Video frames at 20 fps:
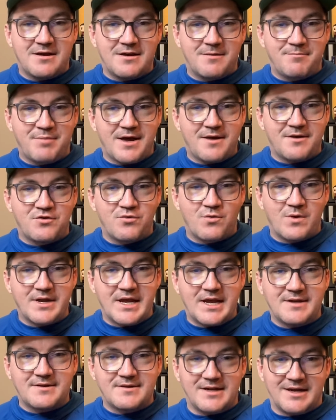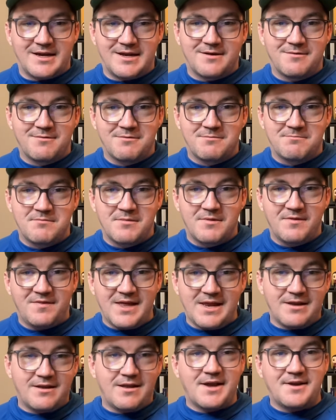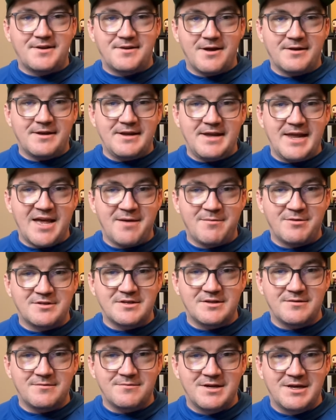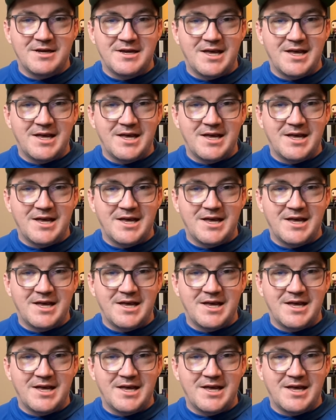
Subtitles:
by 2018, they liked Dougie Hamilton.